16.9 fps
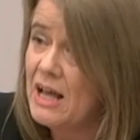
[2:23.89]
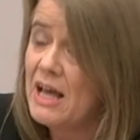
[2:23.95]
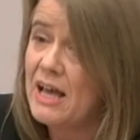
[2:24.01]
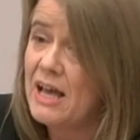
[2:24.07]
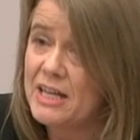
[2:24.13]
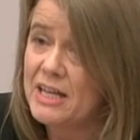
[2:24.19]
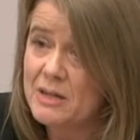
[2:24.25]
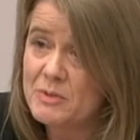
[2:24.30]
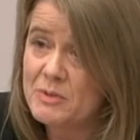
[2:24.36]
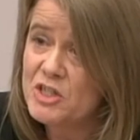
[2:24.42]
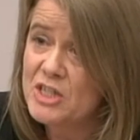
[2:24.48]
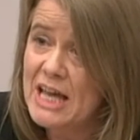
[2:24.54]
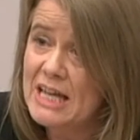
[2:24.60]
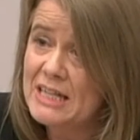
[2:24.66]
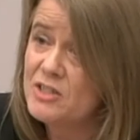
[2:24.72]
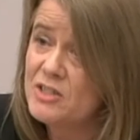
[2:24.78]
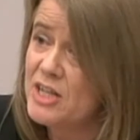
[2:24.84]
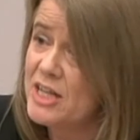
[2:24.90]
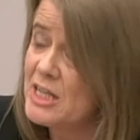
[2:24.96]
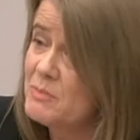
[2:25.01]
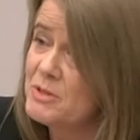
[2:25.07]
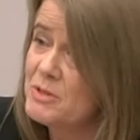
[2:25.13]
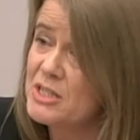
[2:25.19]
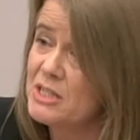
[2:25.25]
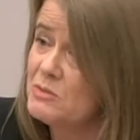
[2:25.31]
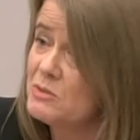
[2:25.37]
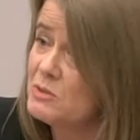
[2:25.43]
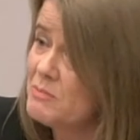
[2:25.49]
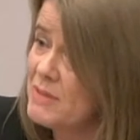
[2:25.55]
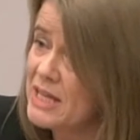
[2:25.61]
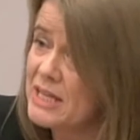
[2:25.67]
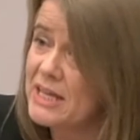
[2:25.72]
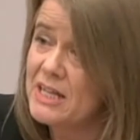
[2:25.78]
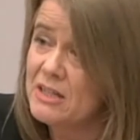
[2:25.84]
and I would challenge anybody who would
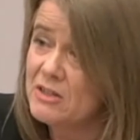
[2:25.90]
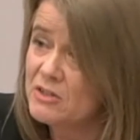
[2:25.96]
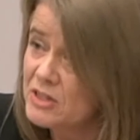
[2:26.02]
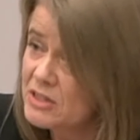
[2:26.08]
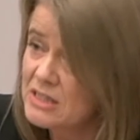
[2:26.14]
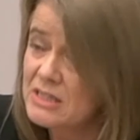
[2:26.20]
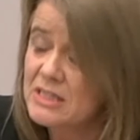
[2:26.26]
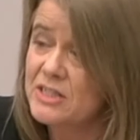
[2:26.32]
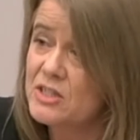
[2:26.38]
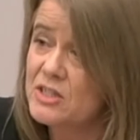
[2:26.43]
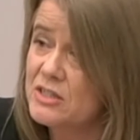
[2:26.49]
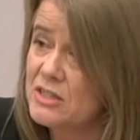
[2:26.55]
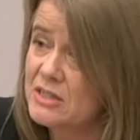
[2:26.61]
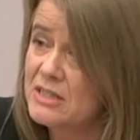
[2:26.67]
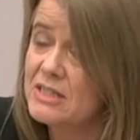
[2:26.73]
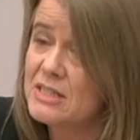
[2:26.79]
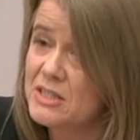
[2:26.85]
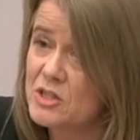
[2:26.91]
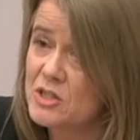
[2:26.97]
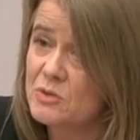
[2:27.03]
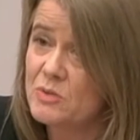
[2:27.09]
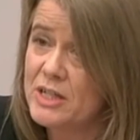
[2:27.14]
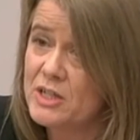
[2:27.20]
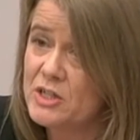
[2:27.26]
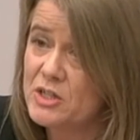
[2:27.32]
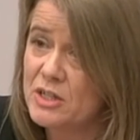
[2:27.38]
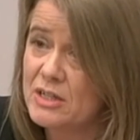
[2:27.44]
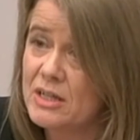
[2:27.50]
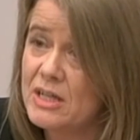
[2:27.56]
make any other decision in this situation.